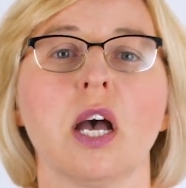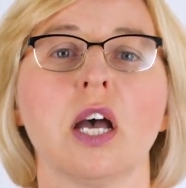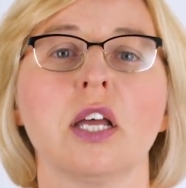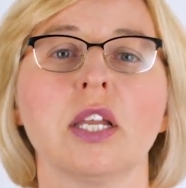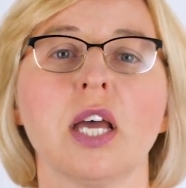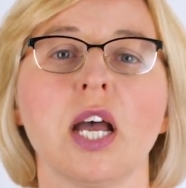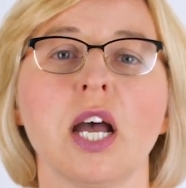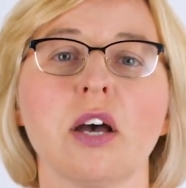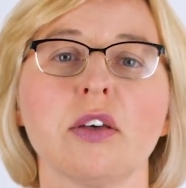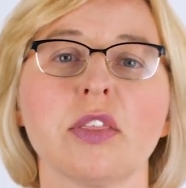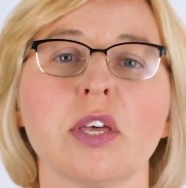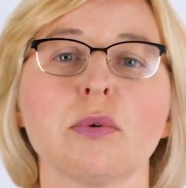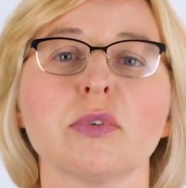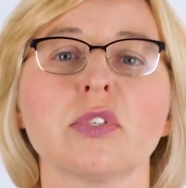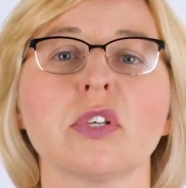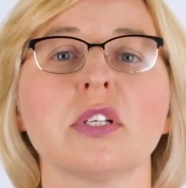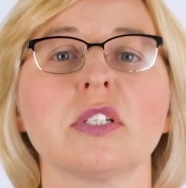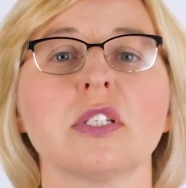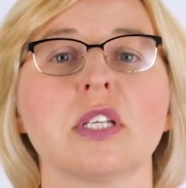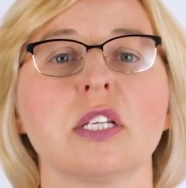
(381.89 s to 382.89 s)
and how that
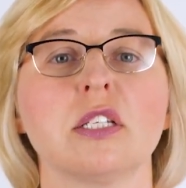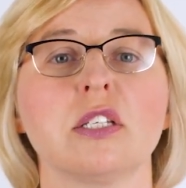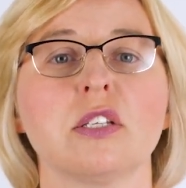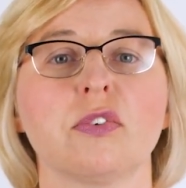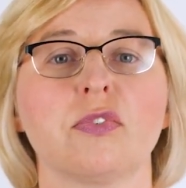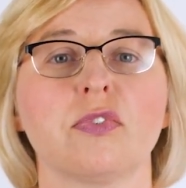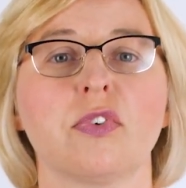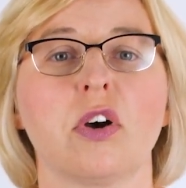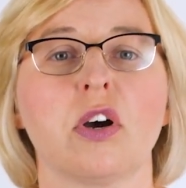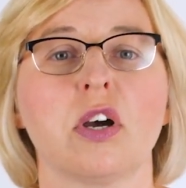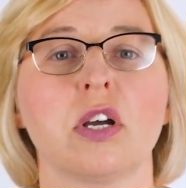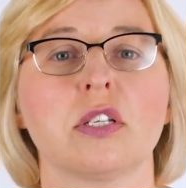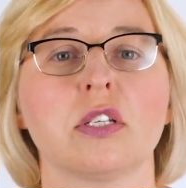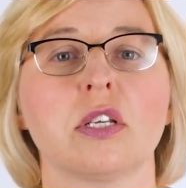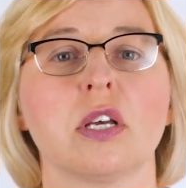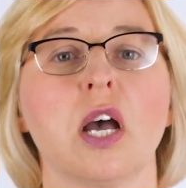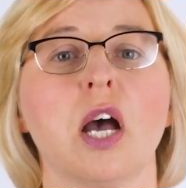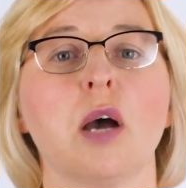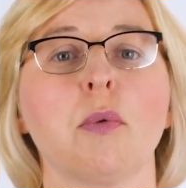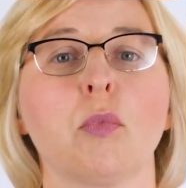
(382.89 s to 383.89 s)
was identified